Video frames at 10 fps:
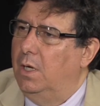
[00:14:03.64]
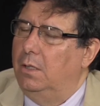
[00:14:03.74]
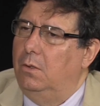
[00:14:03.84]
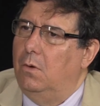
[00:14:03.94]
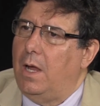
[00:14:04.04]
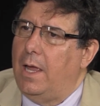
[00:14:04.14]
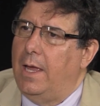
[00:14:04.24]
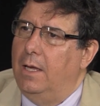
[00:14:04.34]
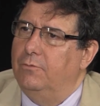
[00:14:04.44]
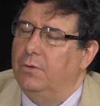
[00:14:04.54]
where you
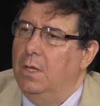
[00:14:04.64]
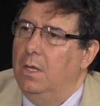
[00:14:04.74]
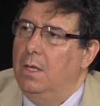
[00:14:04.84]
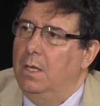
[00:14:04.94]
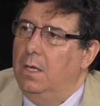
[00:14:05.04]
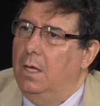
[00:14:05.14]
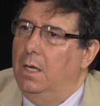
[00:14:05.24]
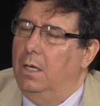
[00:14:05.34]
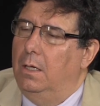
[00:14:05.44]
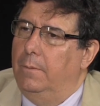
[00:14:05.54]
have
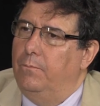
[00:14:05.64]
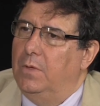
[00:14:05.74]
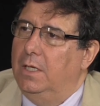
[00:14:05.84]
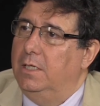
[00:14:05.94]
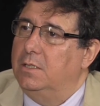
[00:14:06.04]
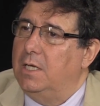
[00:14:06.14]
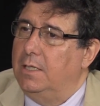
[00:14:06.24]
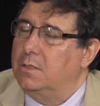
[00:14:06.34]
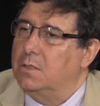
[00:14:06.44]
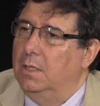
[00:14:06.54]
an
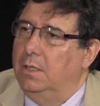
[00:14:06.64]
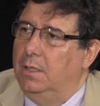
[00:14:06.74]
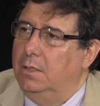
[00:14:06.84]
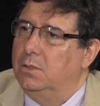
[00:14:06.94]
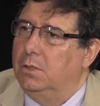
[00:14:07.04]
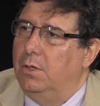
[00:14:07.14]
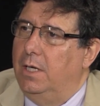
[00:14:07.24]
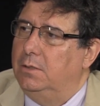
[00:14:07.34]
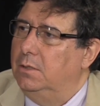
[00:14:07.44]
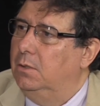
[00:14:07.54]
intensely
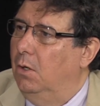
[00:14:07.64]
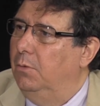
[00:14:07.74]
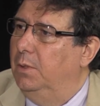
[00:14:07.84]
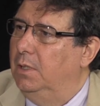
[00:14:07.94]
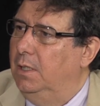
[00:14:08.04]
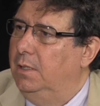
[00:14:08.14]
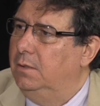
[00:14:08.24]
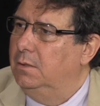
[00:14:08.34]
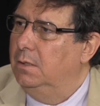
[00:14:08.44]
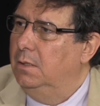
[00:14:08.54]
integrated global
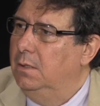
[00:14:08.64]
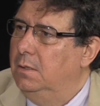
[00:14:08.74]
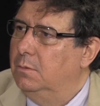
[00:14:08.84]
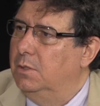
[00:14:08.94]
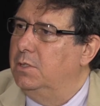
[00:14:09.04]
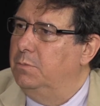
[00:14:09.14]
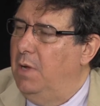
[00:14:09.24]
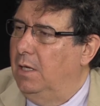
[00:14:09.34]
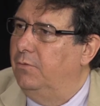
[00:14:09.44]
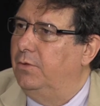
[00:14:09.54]
elite, which is
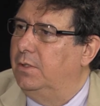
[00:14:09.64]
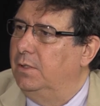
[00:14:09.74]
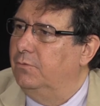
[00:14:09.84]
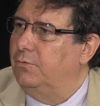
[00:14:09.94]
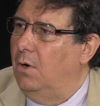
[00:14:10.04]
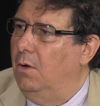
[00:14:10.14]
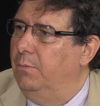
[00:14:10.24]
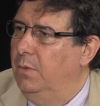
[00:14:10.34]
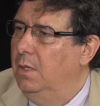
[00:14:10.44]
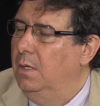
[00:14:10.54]
benefiting
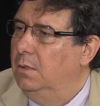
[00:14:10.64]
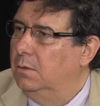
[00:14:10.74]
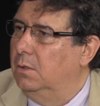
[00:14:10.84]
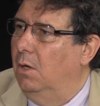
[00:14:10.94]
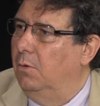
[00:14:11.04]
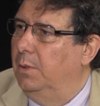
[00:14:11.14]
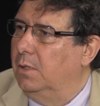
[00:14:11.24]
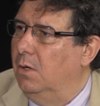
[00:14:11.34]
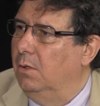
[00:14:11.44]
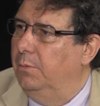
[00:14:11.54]
from the global
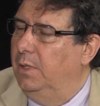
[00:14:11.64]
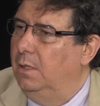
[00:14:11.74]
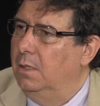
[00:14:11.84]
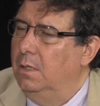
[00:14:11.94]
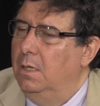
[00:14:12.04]
economy,